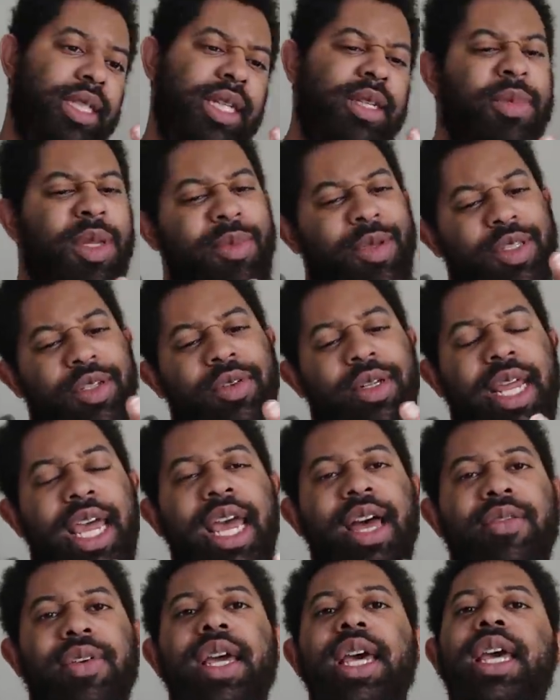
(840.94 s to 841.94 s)
maybe two and a
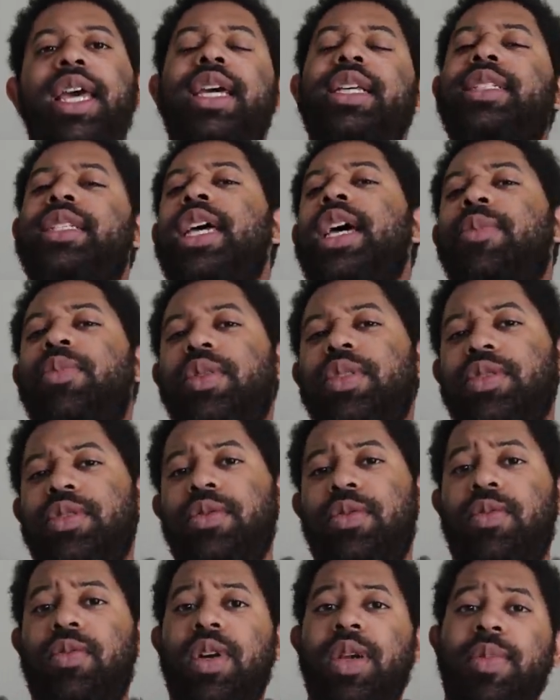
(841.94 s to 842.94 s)
half, examples
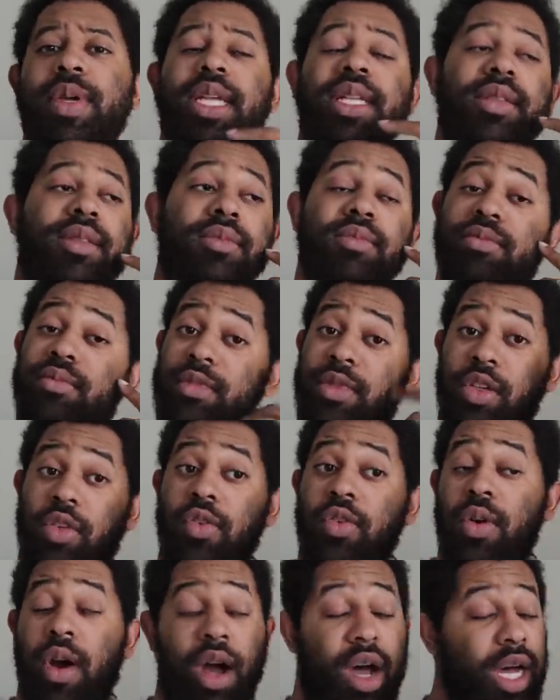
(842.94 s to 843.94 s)
of women
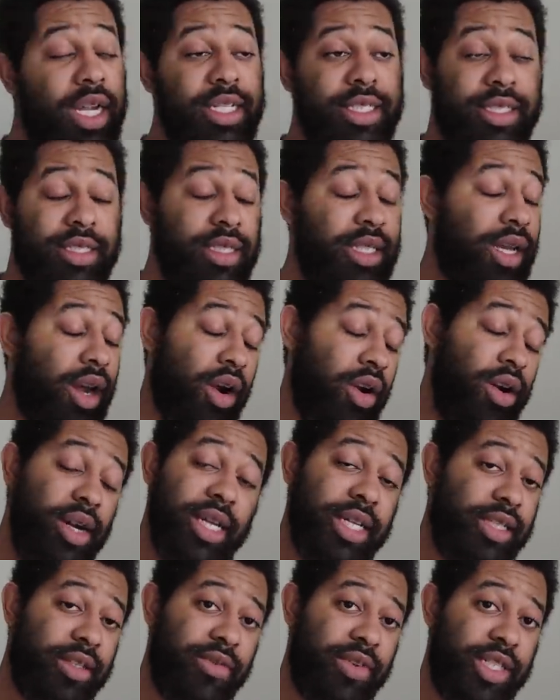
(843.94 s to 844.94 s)
who honestly
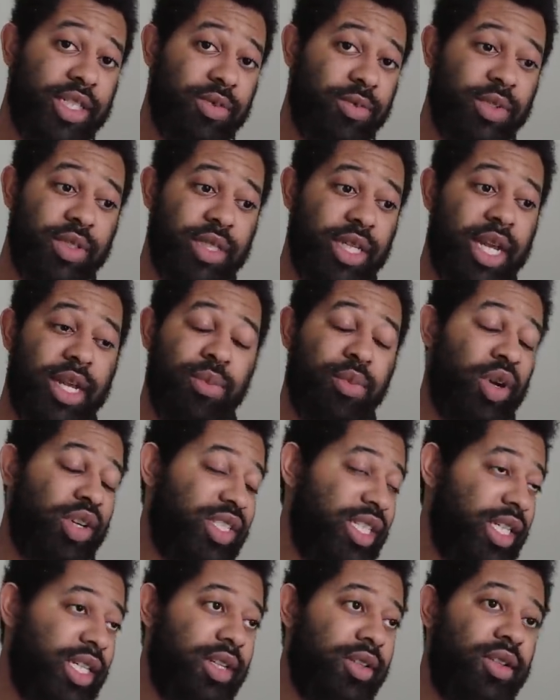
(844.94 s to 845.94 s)
aren't individuals that
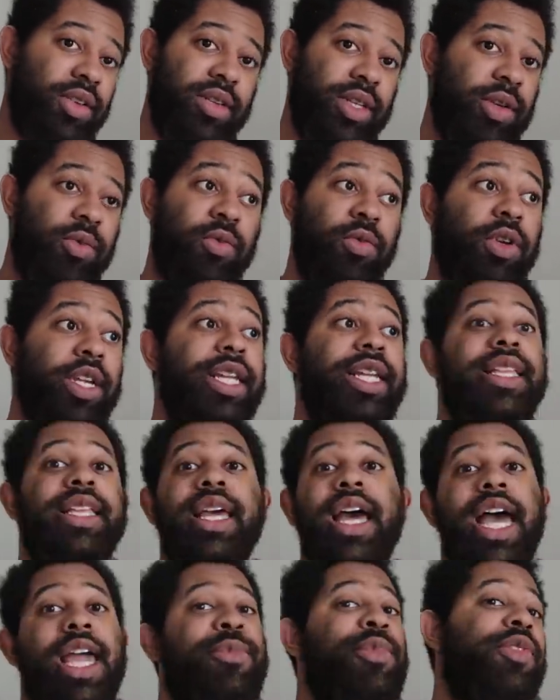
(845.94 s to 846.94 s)
particularly
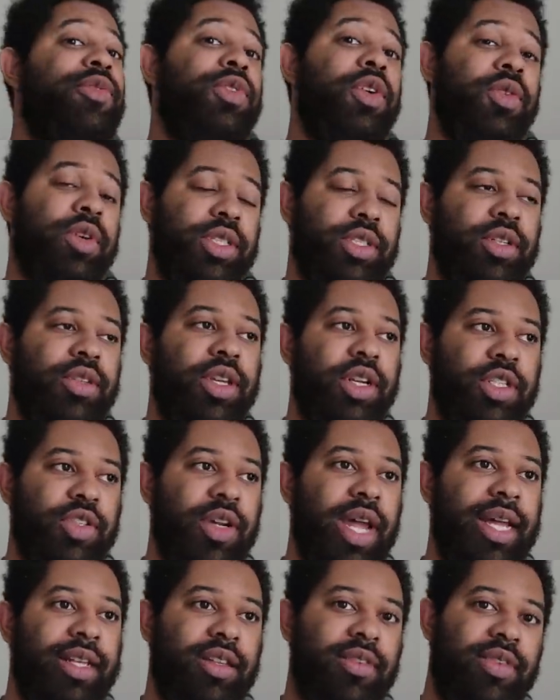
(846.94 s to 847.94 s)
really hyper-focus on their
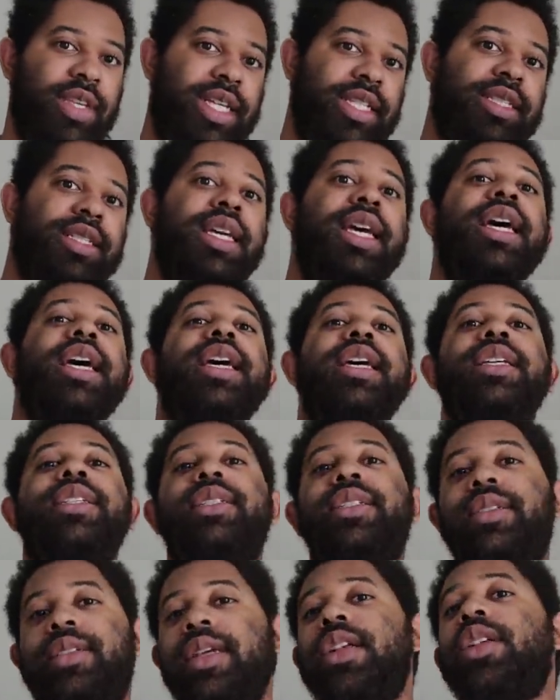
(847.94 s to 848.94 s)
attractiveness,
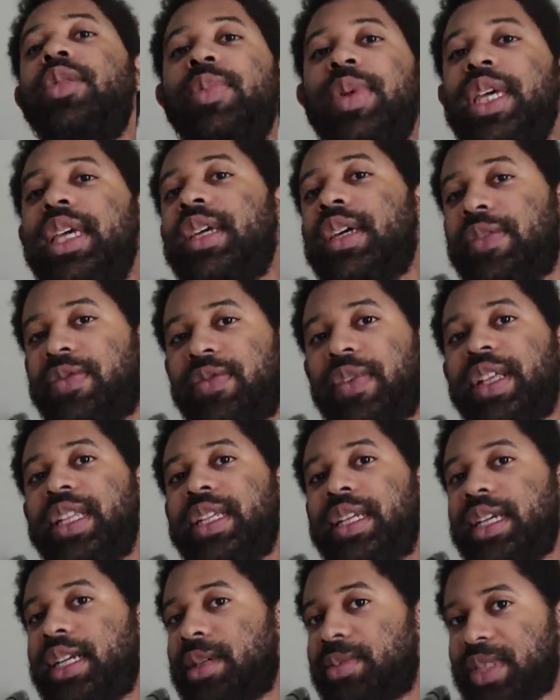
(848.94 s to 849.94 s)
still being
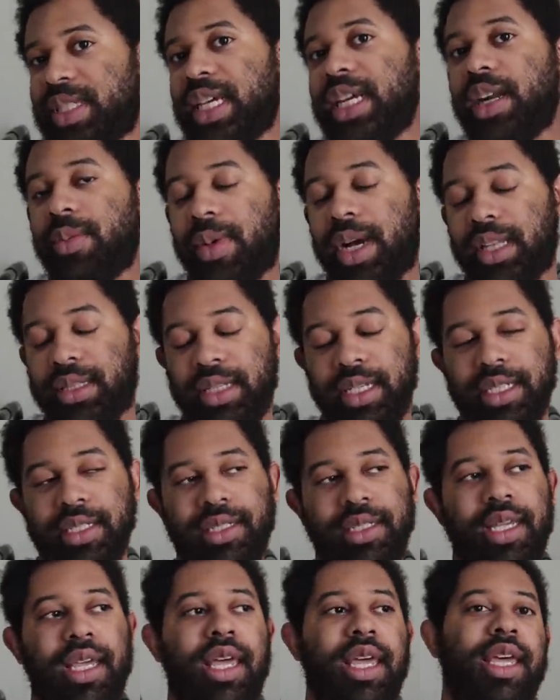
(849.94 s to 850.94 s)
offended and upset about
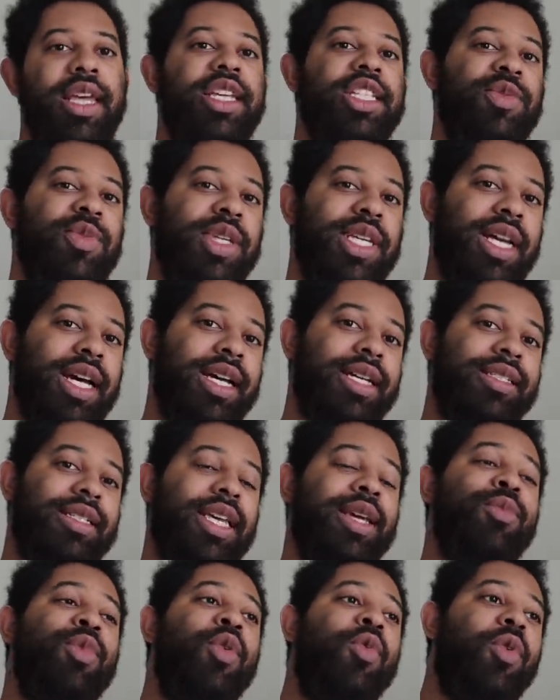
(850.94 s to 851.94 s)
this, is
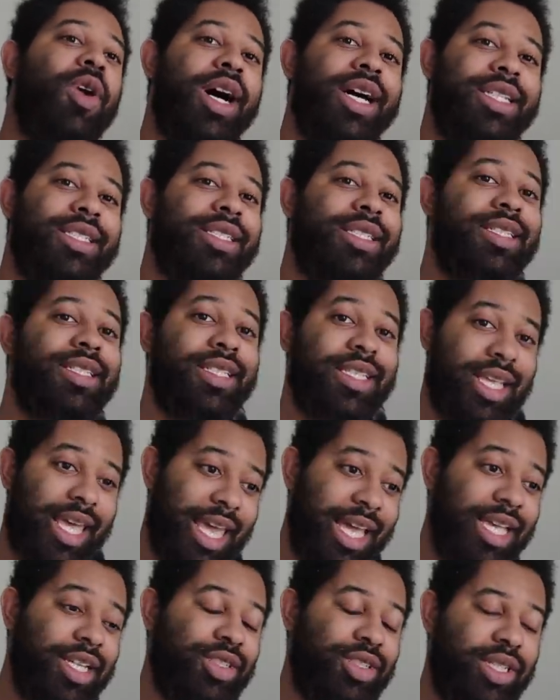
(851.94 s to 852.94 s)
because Emma Watson's
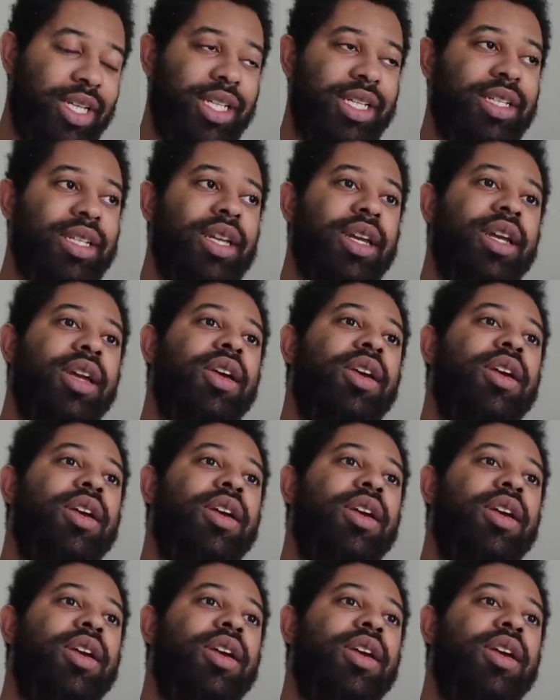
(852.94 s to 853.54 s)
aging